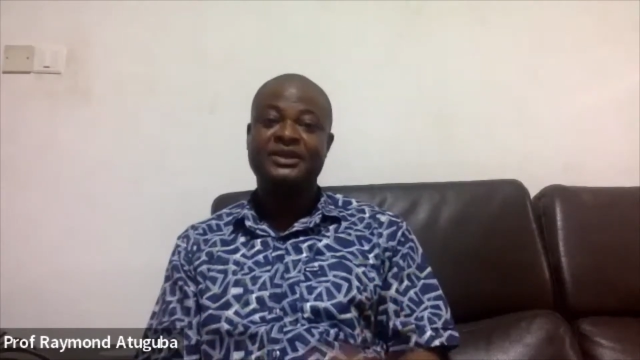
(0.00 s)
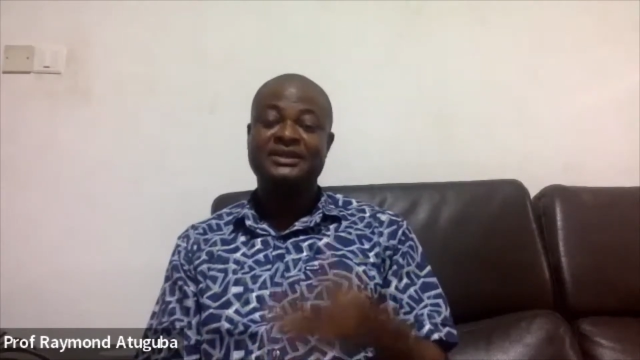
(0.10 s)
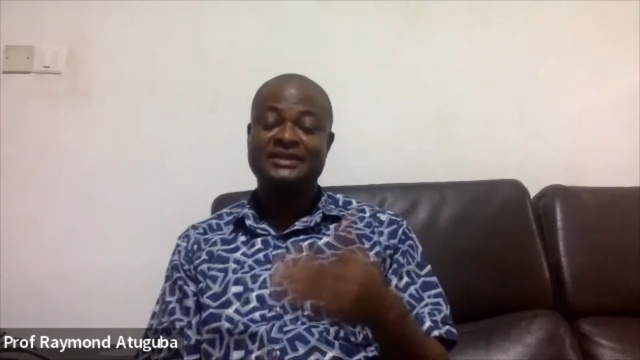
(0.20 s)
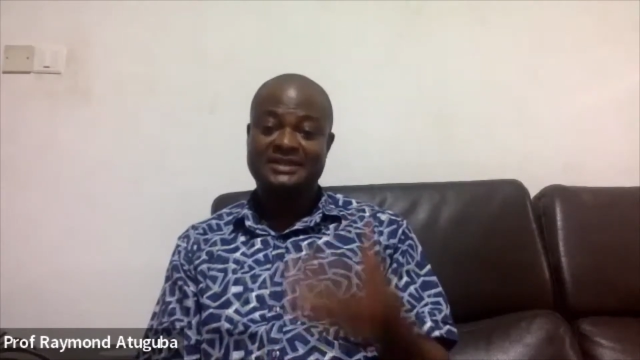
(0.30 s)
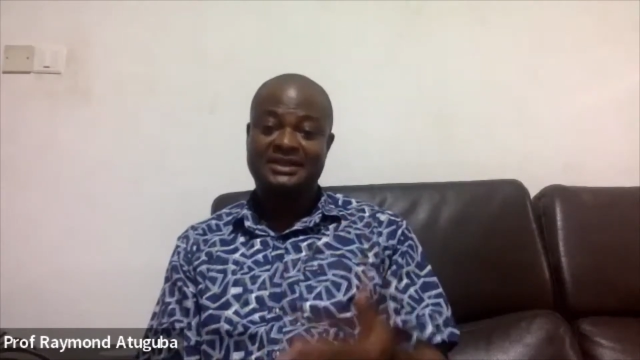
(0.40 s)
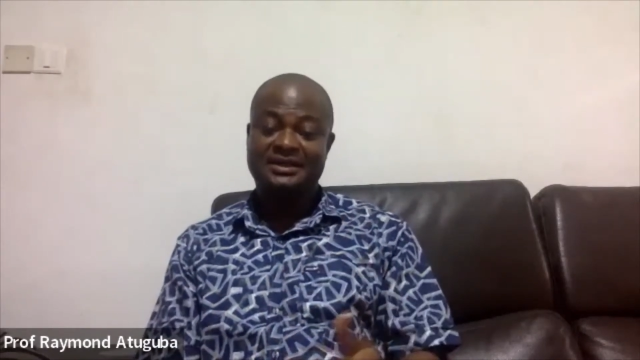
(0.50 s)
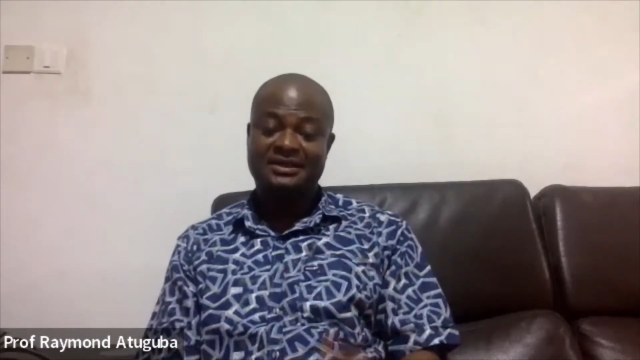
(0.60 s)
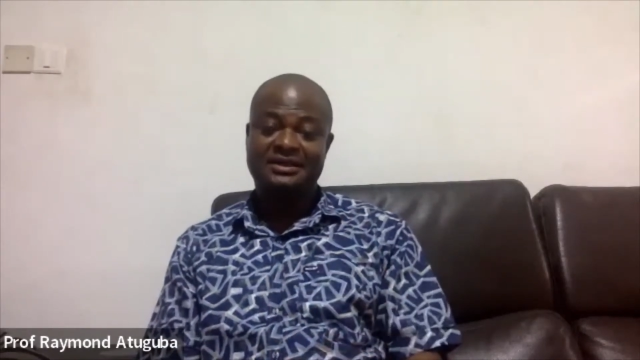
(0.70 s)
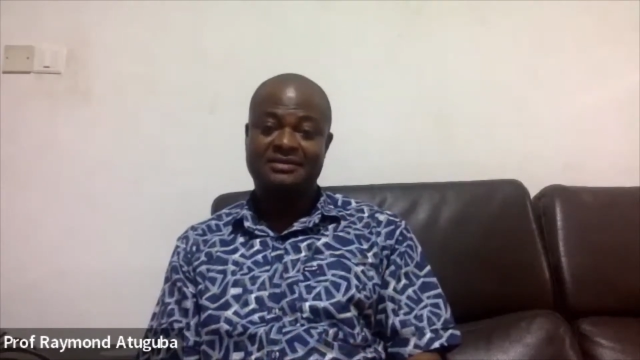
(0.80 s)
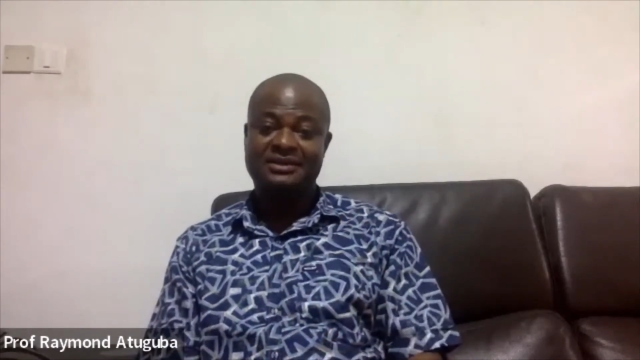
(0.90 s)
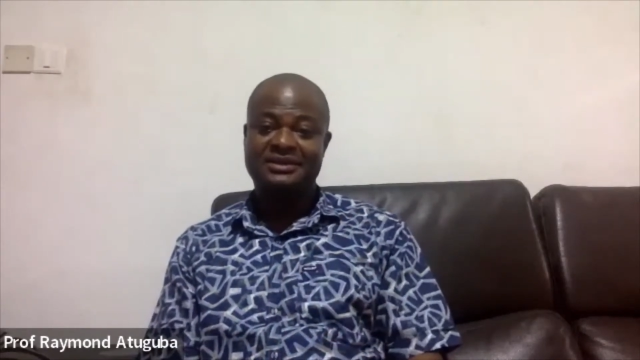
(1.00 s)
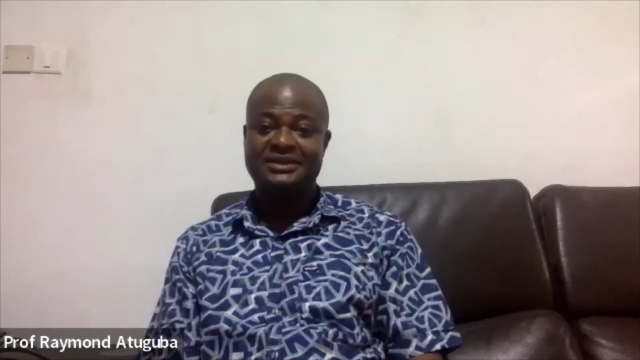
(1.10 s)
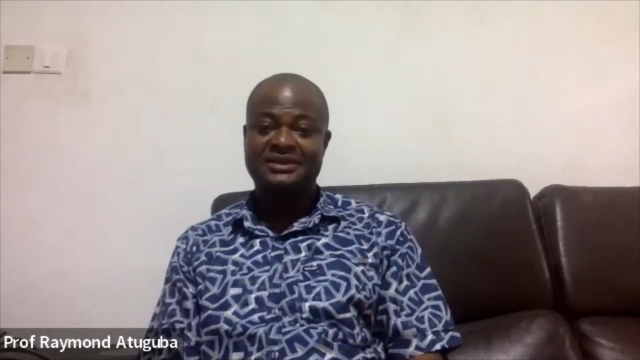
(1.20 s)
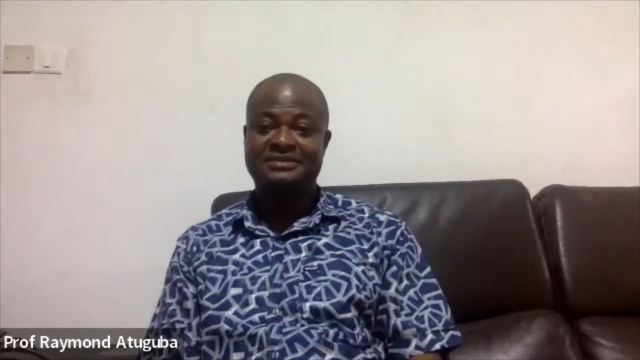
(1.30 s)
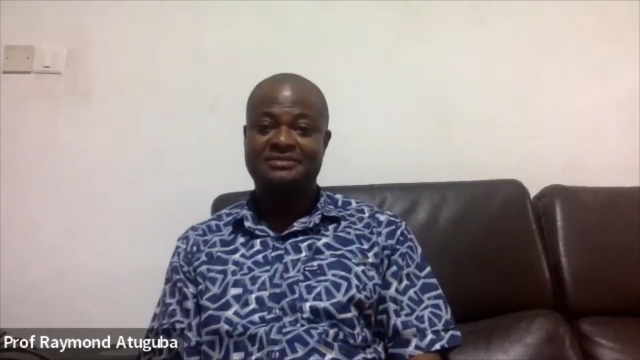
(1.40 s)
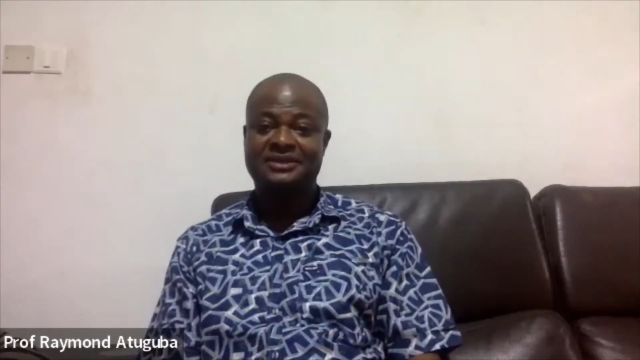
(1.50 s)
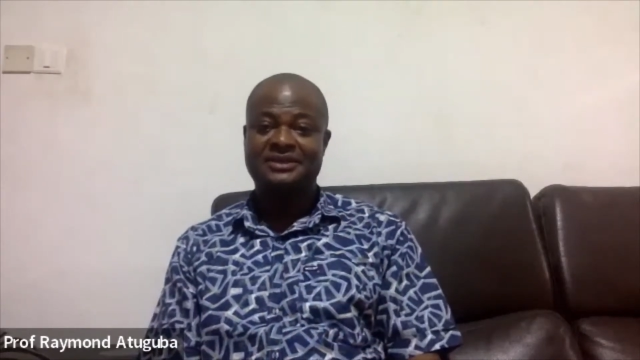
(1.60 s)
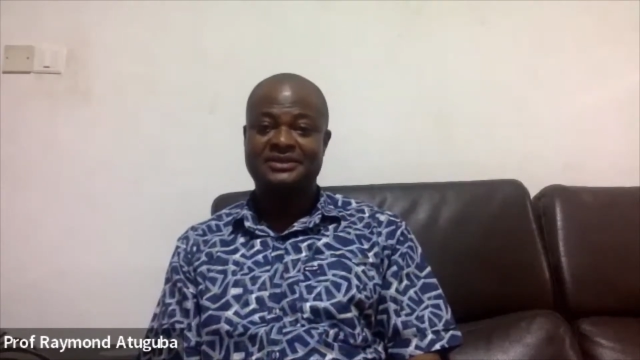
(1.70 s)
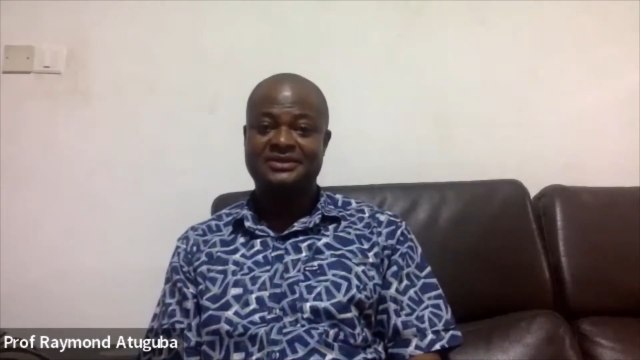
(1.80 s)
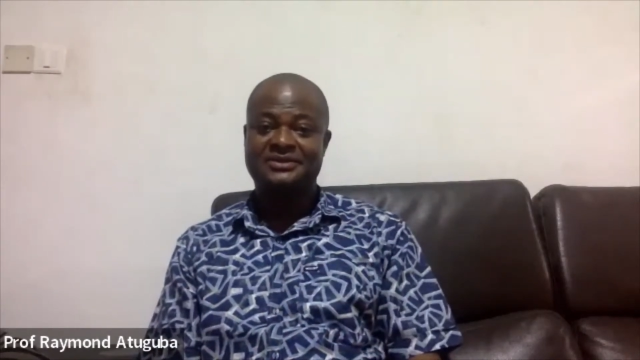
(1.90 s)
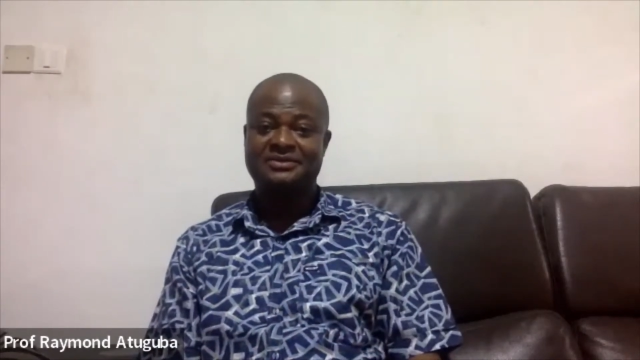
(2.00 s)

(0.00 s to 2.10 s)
The second thing about leadership is